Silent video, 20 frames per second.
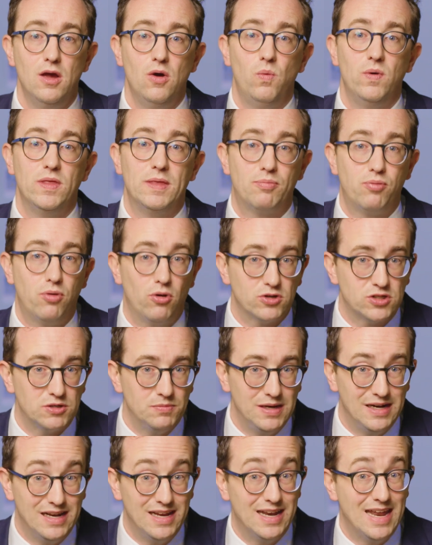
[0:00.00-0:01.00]
with
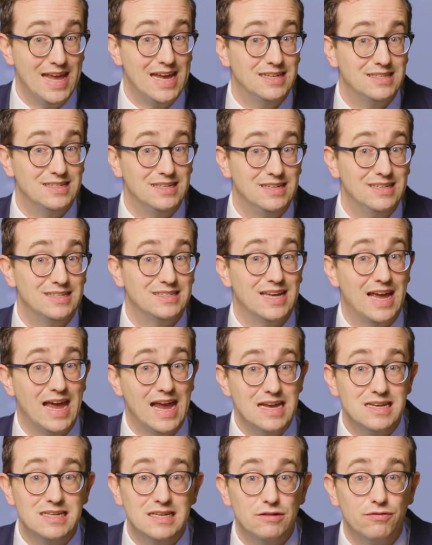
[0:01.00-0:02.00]
approximately an eighty to
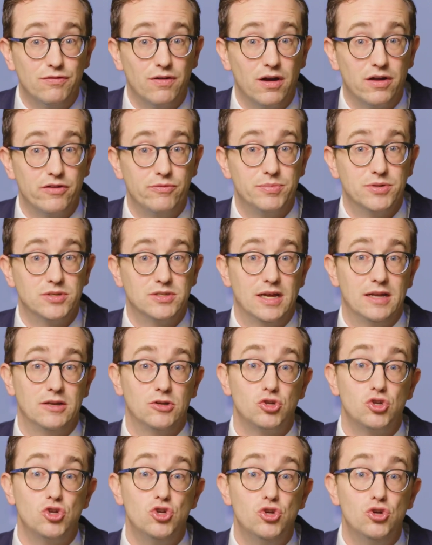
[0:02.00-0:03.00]
eighty-five percent
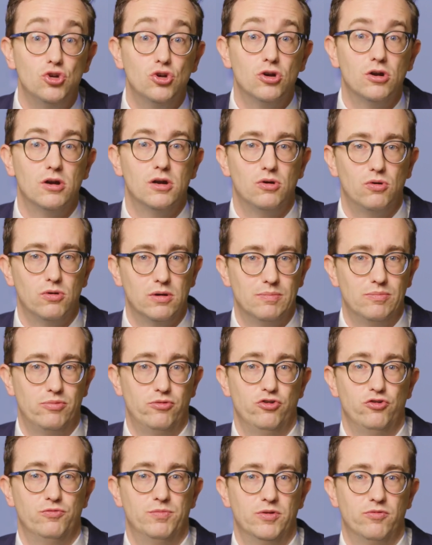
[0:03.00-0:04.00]
cure or
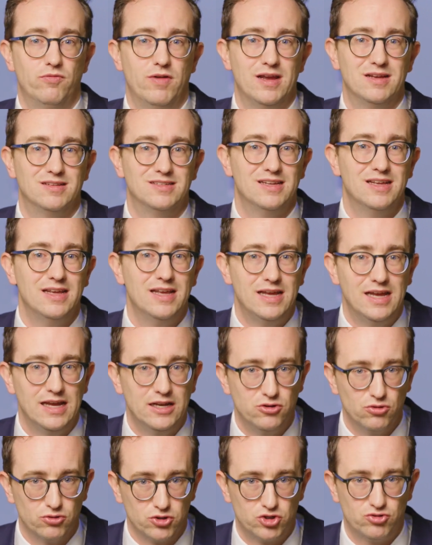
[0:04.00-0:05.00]
improvement rate
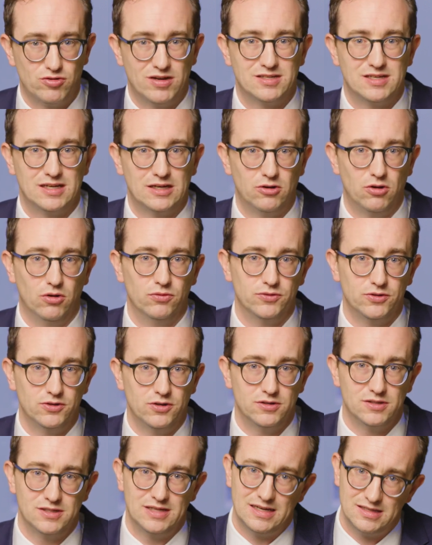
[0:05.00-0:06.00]
in your stress
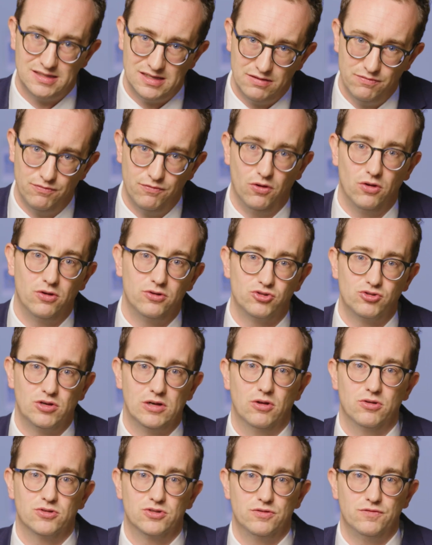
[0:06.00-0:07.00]
incontinence. That's the involuntary
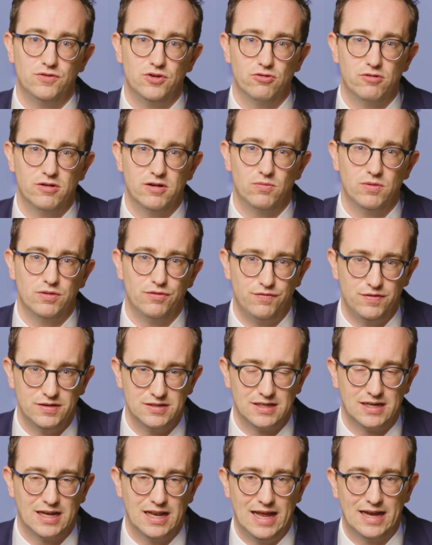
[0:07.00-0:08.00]
loss of urine with
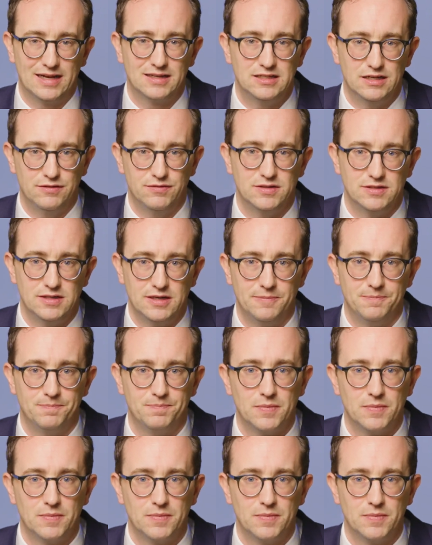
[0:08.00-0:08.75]
physical activity.